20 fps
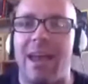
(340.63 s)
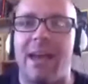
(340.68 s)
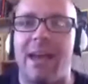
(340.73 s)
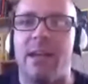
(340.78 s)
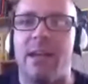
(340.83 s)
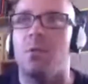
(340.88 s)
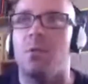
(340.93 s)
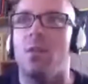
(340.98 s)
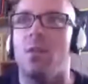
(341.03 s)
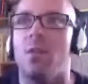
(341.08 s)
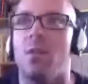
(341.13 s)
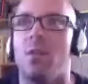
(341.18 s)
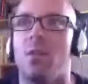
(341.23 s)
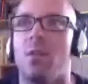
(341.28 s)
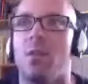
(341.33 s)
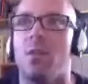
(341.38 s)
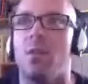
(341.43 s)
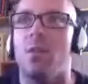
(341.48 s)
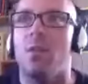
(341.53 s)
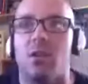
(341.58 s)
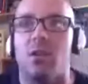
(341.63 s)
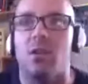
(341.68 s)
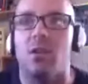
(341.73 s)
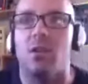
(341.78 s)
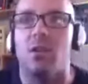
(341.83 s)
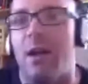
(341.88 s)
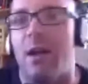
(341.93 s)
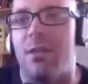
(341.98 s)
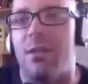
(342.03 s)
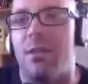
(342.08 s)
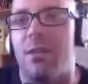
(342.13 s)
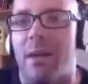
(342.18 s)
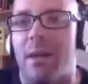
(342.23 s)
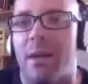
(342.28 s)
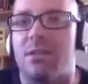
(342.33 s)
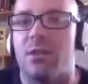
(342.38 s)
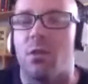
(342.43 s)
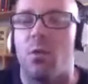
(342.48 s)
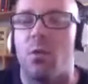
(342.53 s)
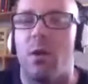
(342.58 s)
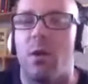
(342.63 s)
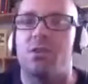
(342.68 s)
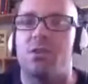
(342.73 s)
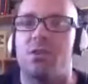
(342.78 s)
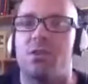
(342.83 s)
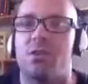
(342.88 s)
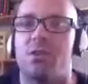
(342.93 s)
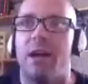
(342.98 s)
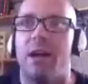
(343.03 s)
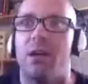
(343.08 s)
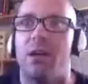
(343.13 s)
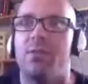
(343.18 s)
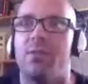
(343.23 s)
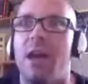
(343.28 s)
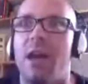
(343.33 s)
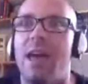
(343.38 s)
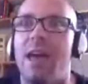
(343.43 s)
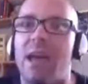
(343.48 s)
And then that also, I think, begs the question of,